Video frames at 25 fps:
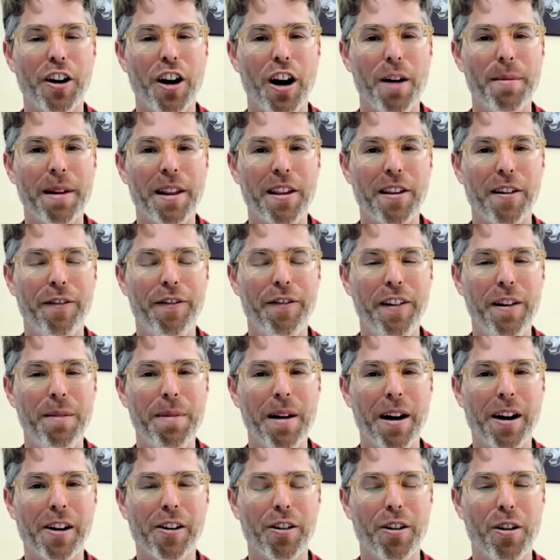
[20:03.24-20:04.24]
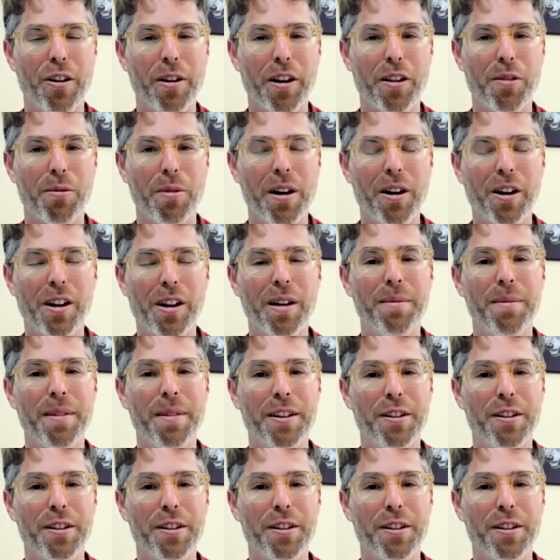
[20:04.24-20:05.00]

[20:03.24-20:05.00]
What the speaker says: comments and feedback are always welcome,